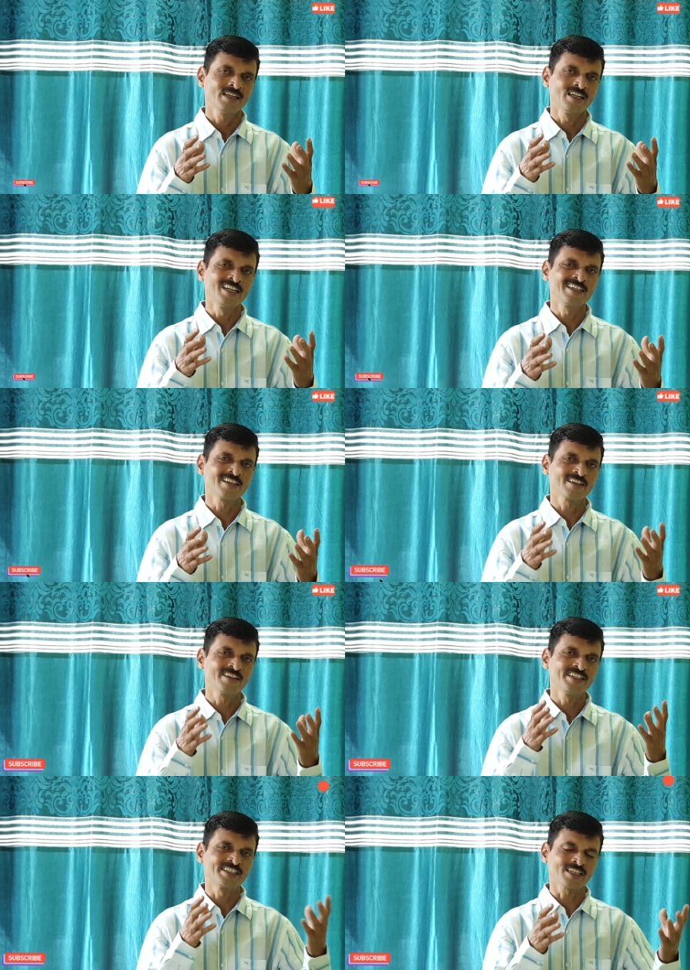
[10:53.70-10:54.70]

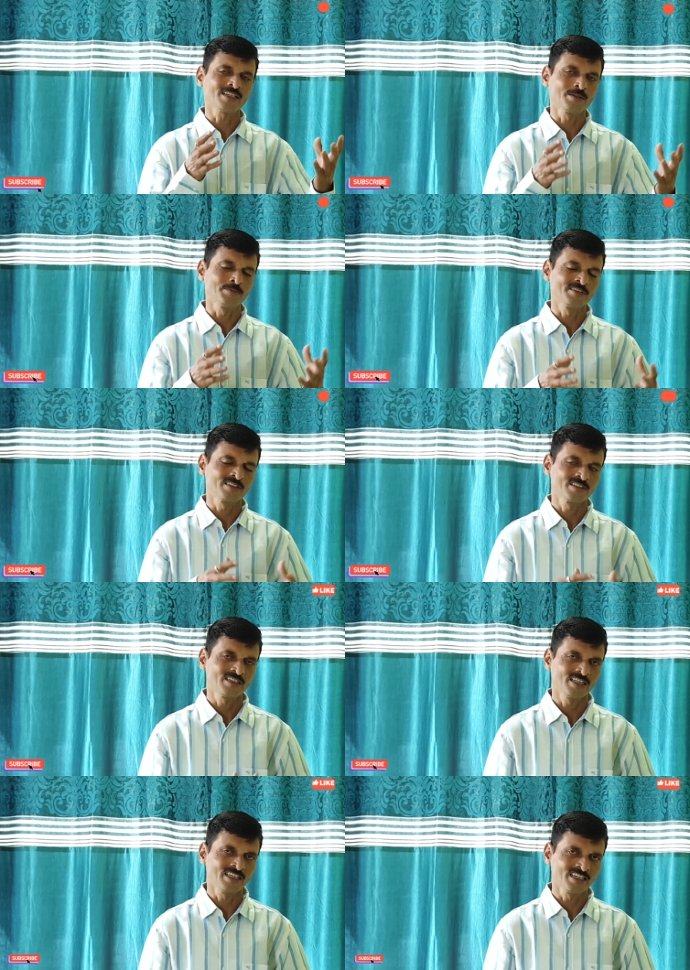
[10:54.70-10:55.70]
literary terms
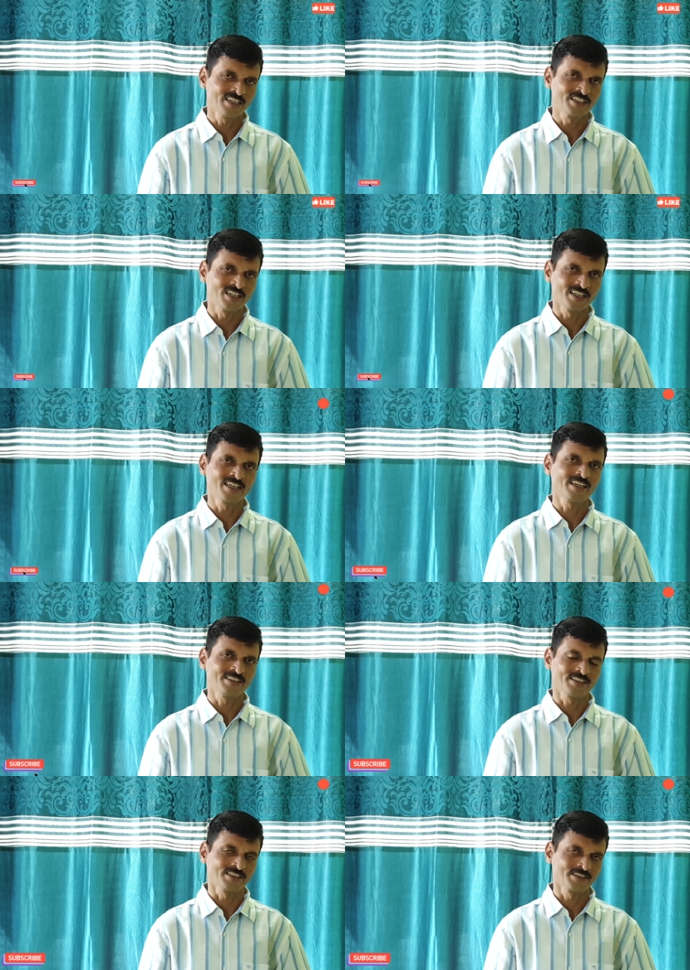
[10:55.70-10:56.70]
in English
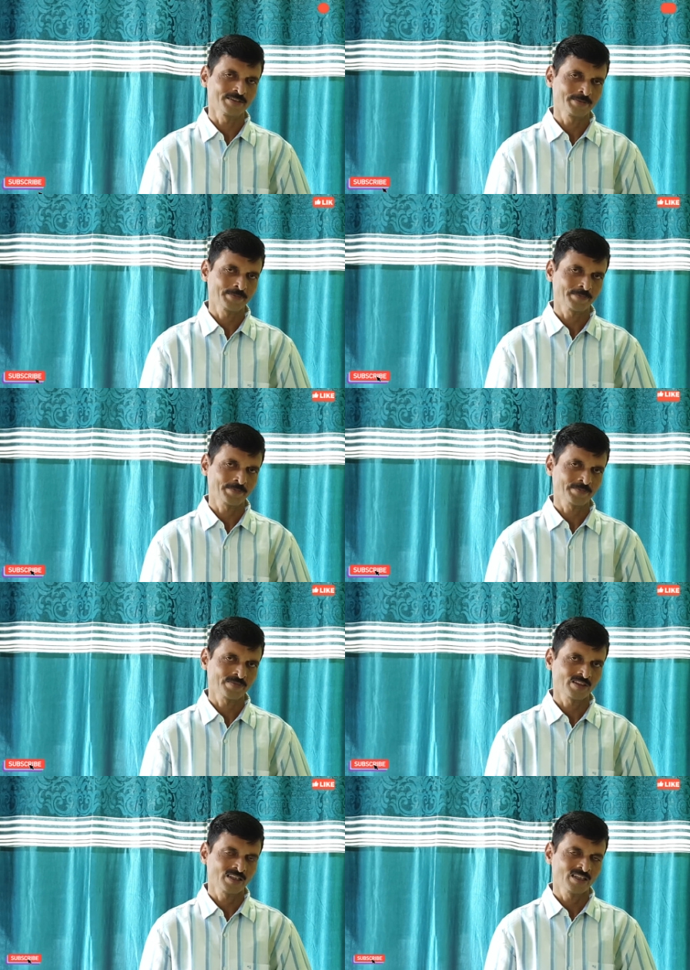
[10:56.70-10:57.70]
literature.
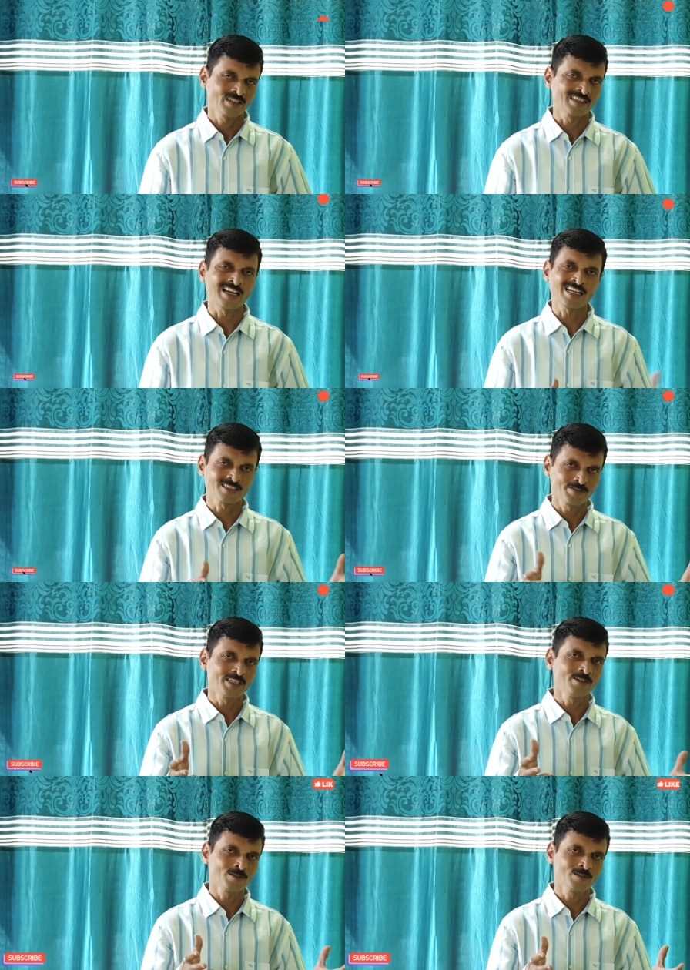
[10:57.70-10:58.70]
The last
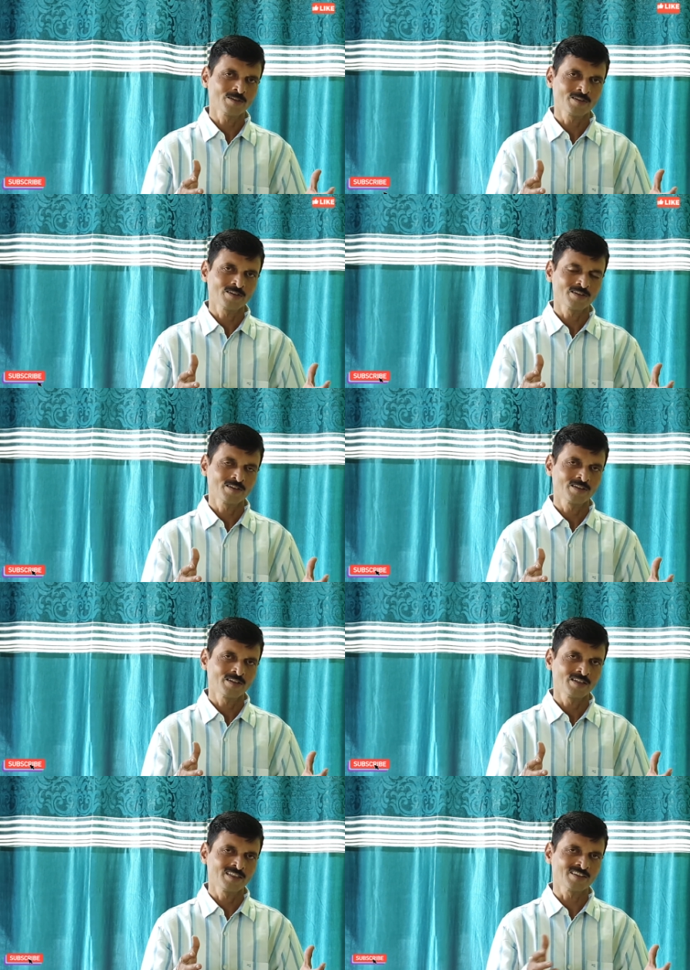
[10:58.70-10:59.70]
video
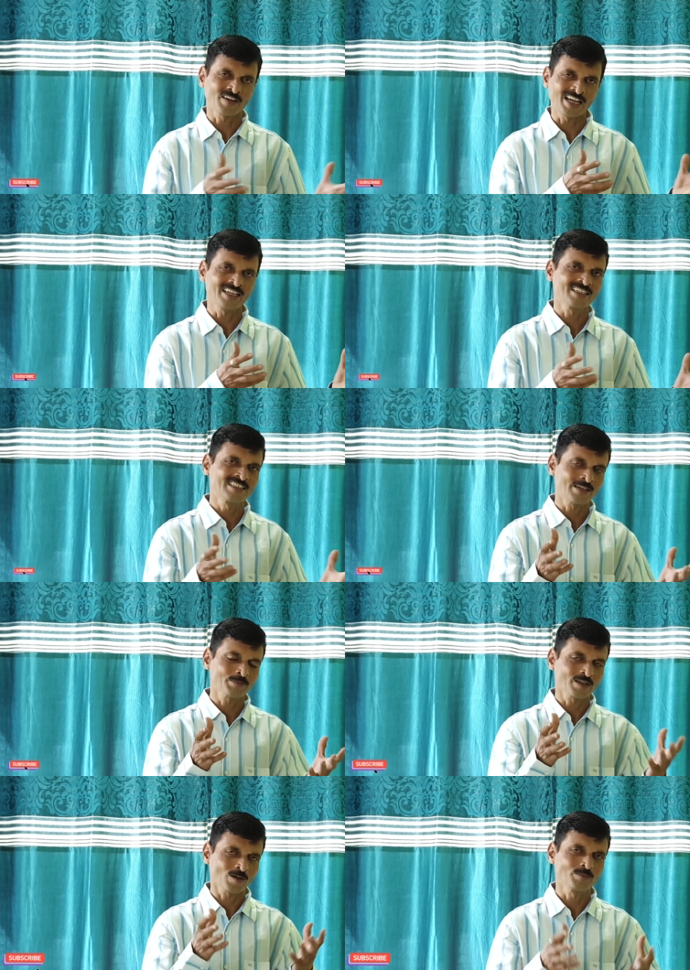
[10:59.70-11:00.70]
is a fine
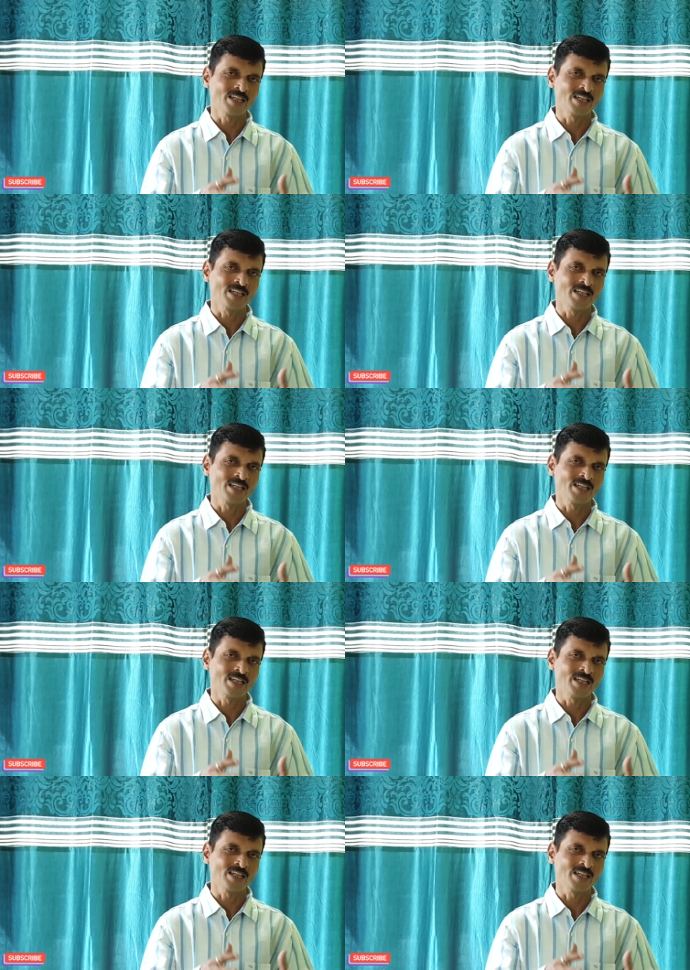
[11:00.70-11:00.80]
example of